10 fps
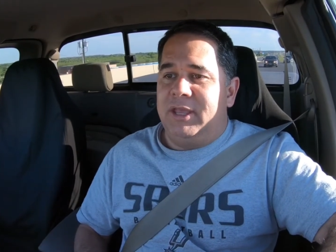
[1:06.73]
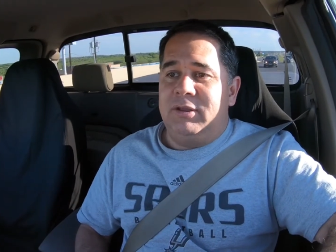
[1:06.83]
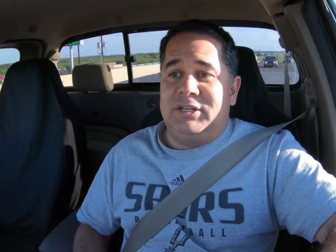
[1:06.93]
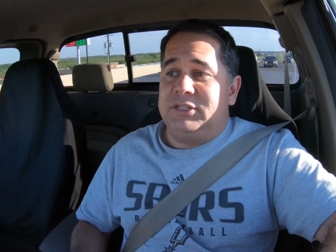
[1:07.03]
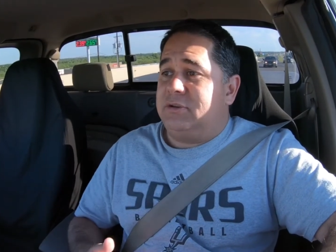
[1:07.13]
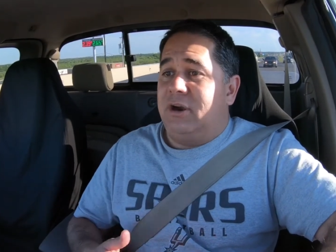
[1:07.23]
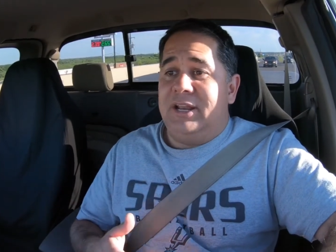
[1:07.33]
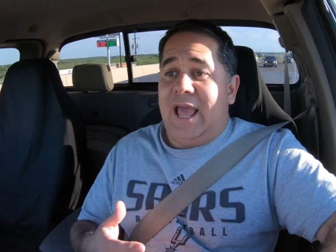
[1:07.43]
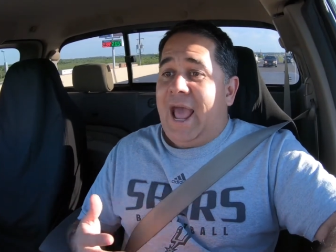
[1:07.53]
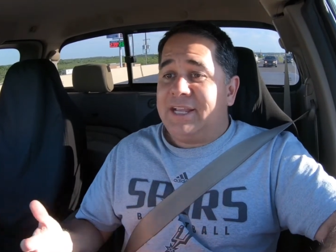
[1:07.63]
He just
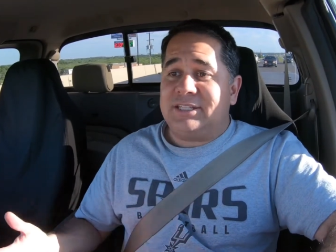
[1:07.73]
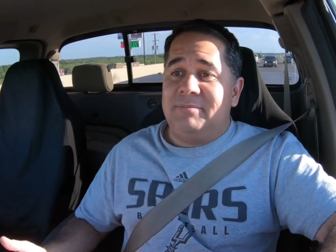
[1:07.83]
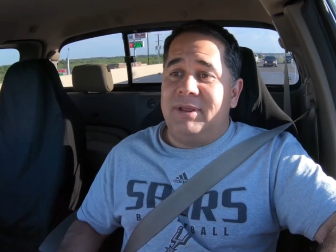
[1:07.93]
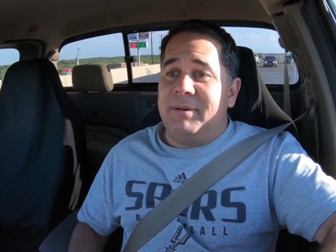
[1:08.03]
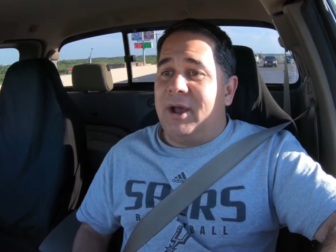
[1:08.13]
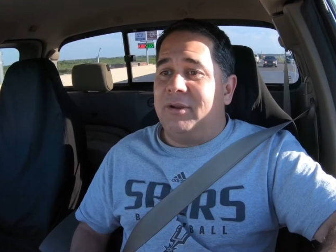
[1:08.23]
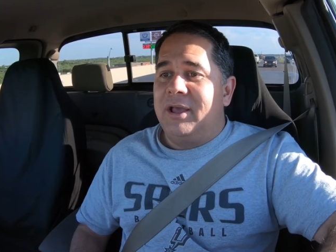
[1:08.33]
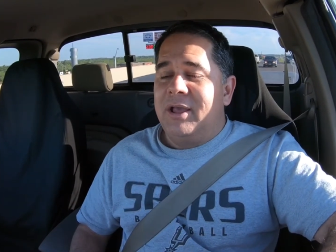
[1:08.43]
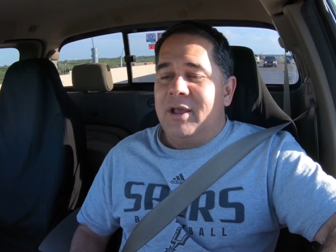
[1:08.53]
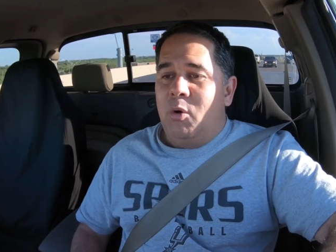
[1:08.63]
started asking me about
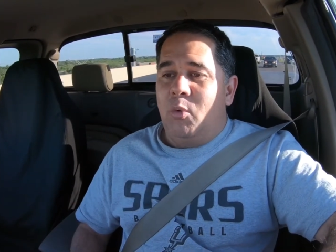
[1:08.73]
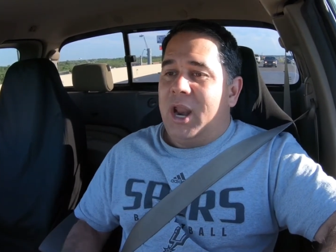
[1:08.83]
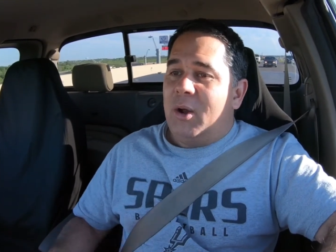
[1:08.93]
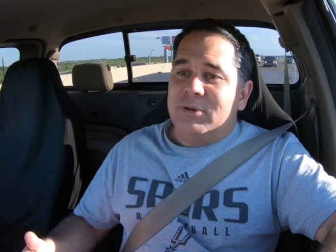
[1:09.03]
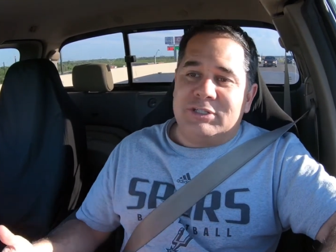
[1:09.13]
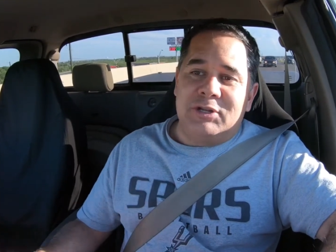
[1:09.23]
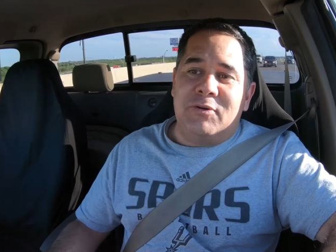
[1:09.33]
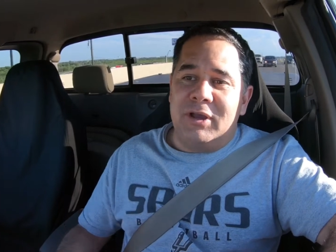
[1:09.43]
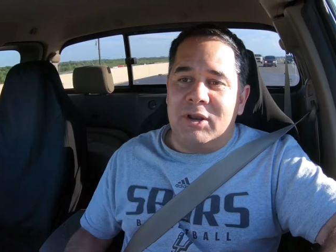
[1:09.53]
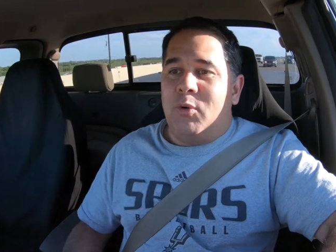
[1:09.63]
what I was
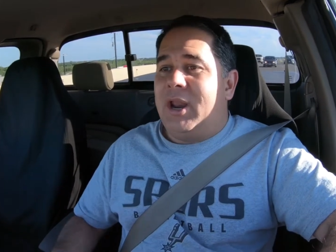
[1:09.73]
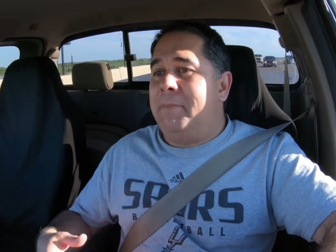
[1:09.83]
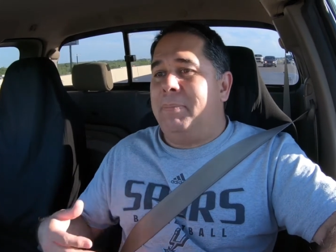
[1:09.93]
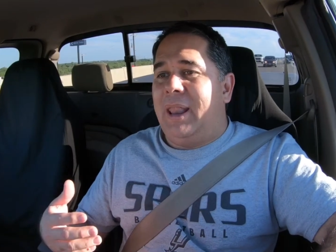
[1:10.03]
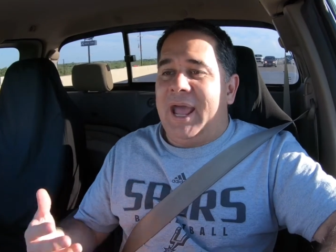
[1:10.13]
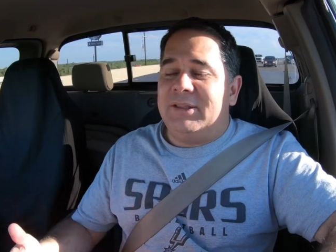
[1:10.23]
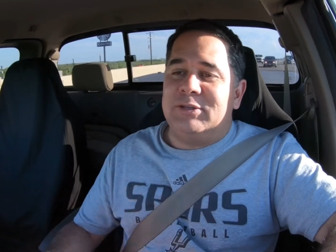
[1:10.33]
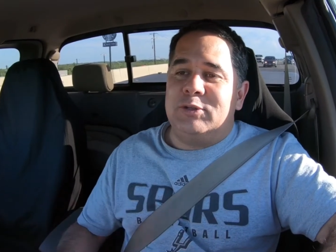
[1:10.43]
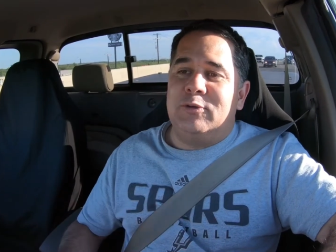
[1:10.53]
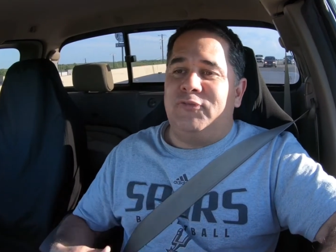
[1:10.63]
doing, what I planned to
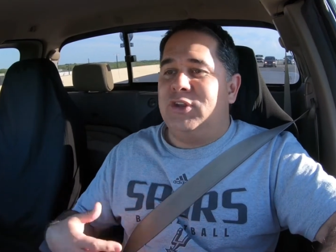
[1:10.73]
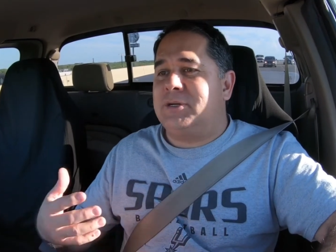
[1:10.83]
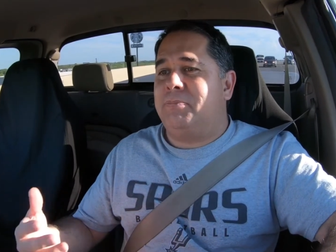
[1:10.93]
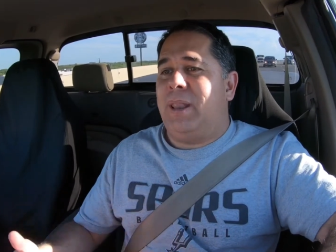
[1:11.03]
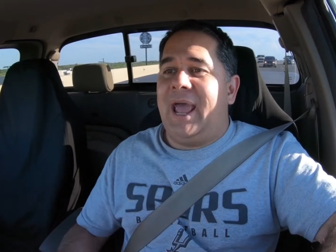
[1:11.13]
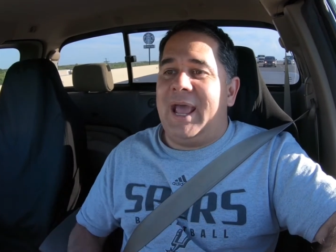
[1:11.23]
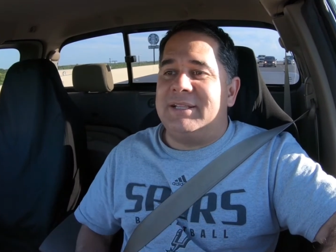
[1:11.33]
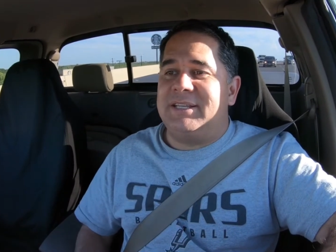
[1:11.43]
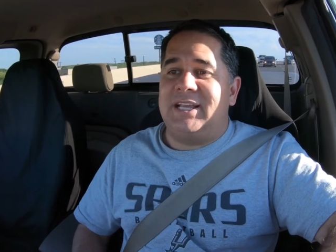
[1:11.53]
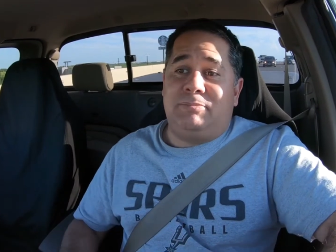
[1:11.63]
do, future
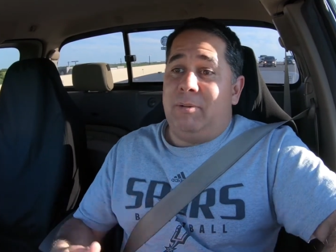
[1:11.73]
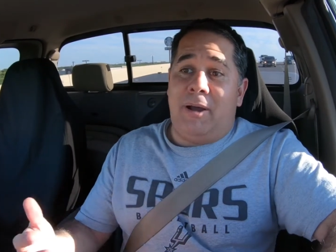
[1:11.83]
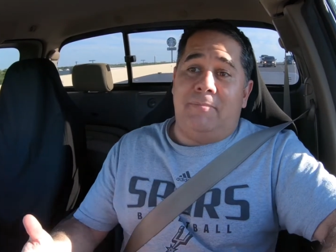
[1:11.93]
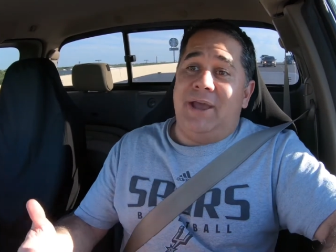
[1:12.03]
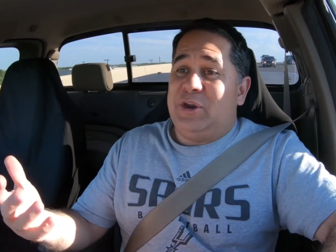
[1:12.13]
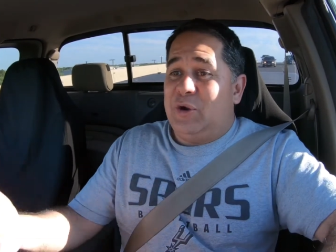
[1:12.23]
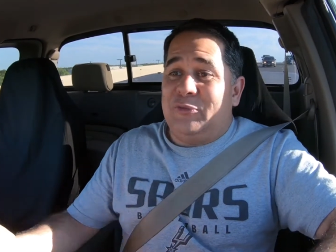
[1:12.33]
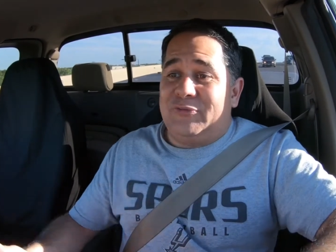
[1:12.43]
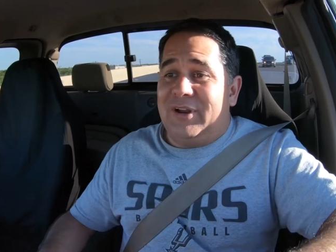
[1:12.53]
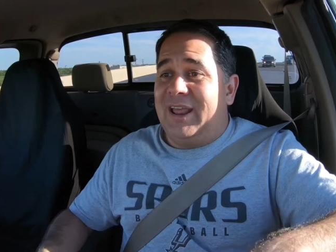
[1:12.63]
plans, asked me about my
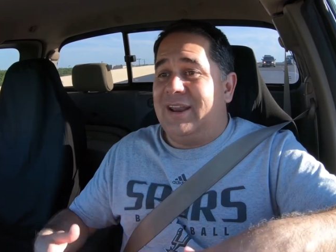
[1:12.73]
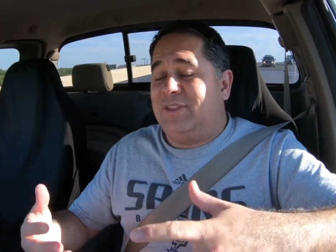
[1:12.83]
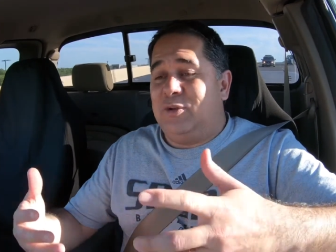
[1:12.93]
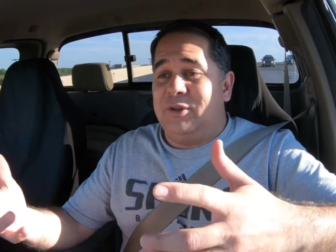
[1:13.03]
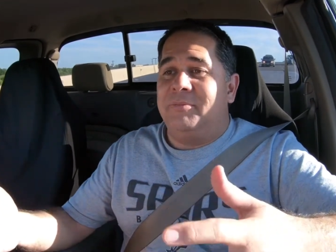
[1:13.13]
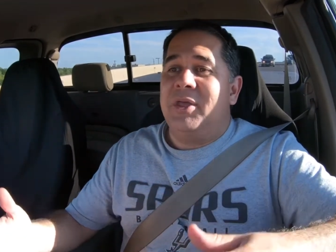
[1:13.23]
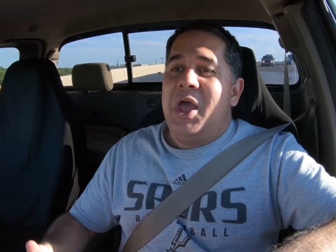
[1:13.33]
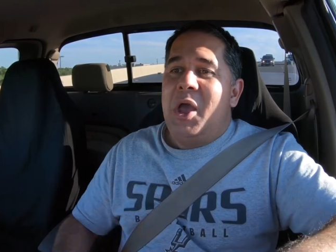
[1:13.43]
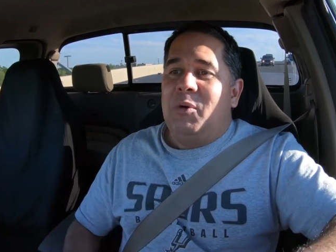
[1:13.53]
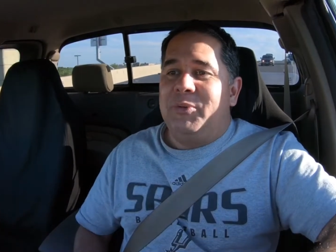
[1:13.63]
girlfriend. I told him
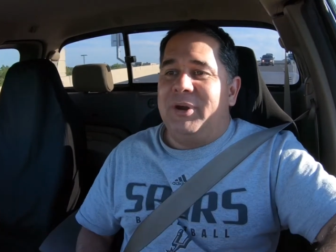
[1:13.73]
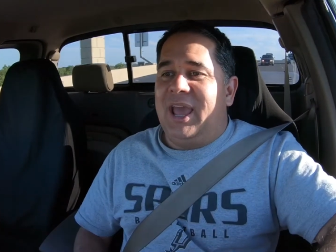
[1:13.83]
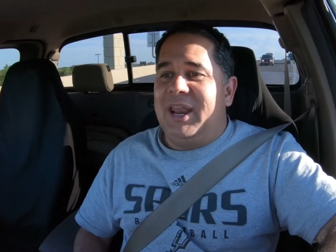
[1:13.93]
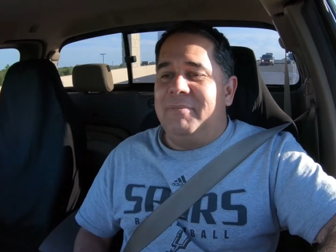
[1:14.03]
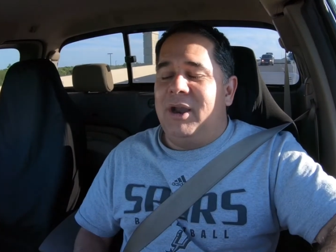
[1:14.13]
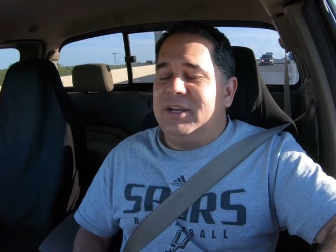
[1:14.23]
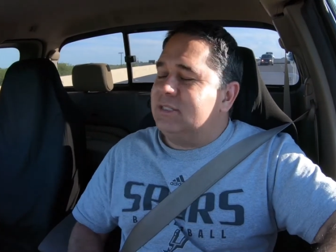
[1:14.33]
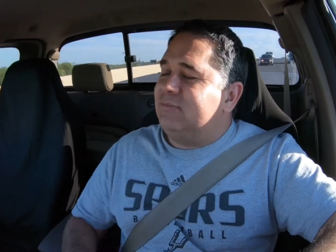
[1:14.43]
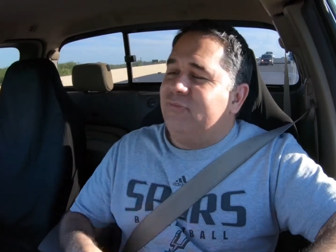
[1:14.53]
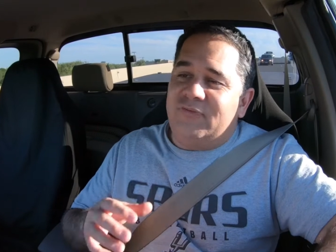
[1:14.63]
we were getting married.
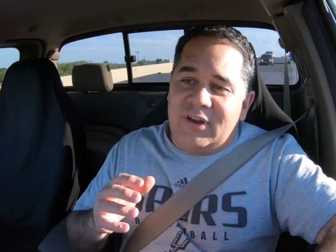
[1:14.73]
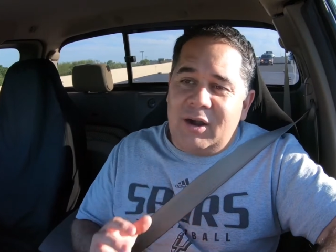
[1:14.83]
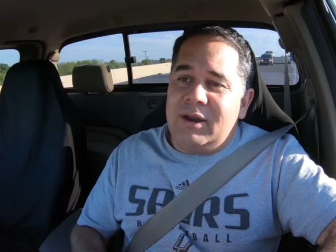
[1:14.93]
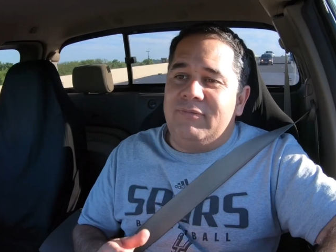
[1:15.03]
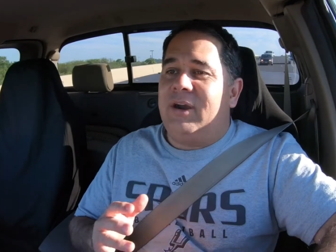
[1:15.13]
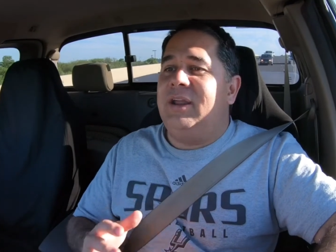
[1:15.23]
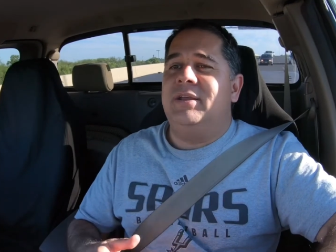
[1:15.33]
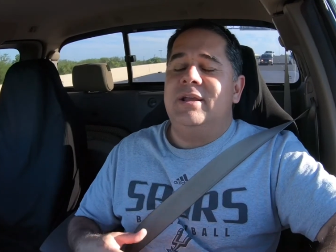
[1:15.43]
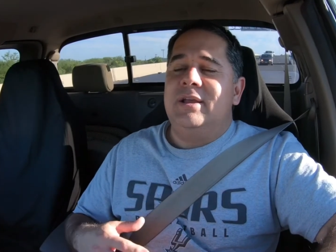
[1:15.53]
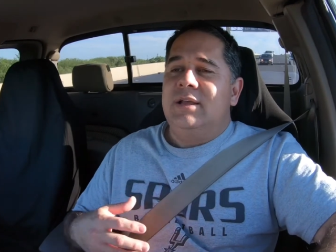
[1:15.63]
Just very, very
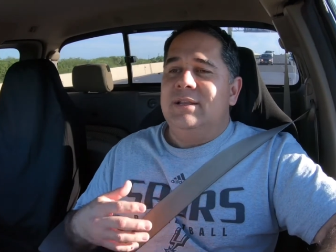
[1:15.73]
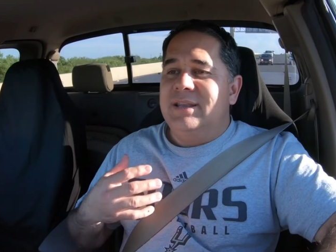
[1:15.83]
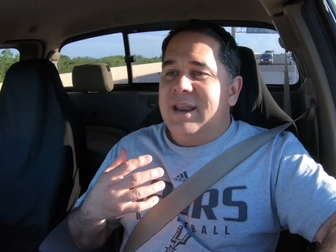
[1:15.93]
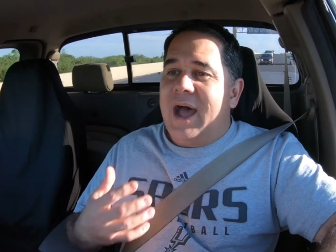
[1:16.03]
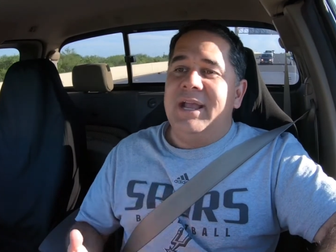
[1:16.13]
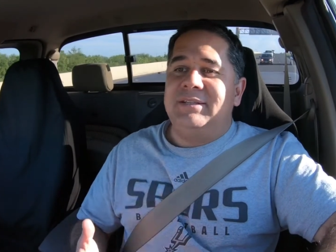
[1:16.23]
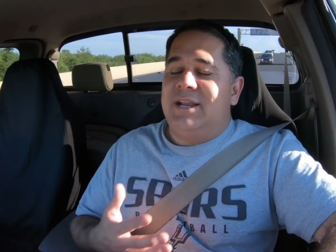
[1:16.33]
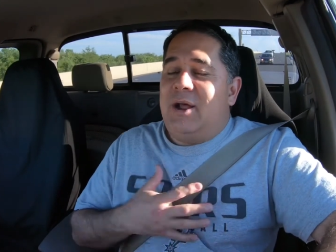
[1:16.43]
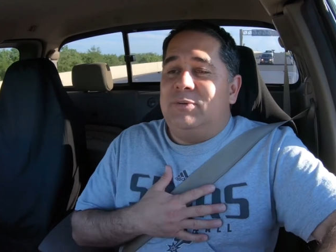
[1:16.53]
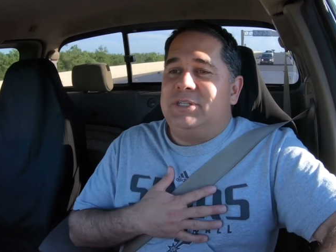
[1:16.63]
nice.
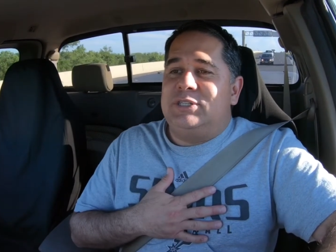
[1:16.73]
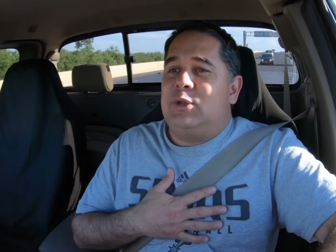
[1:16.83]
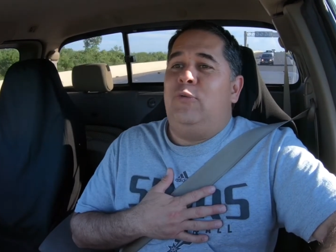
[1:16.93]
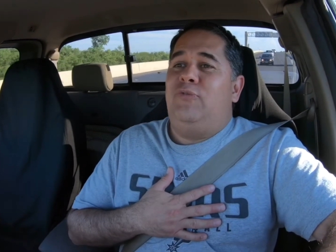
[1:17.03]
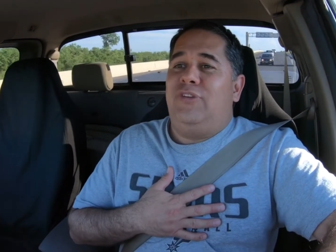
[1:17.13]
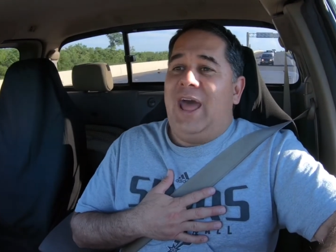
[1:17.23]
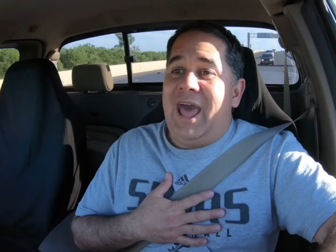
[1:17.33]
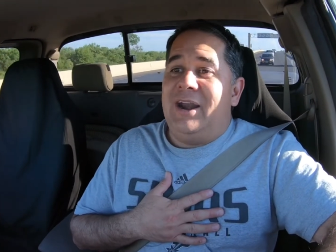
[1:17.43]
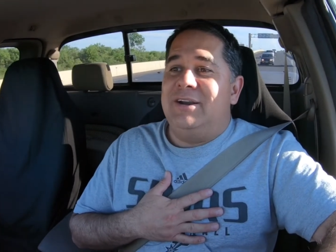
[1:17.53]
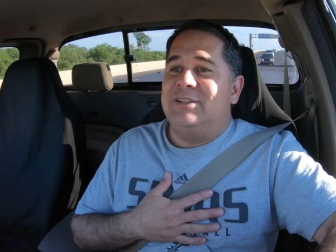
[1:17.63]
And I was just so
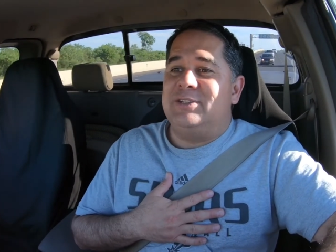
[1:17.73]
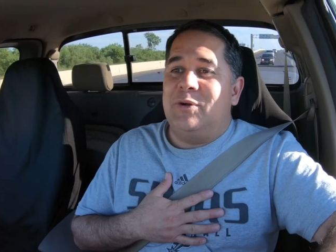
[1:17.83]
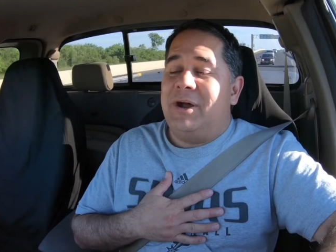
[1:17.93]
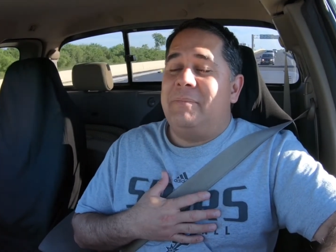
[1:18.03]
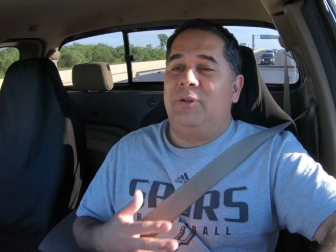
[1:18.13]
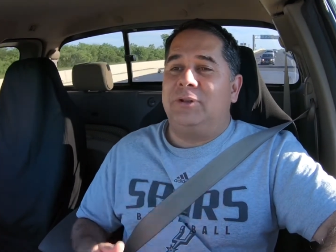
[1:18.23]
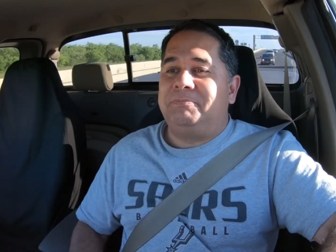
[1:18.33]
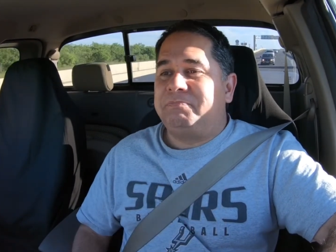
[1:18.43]
flattered and so humbled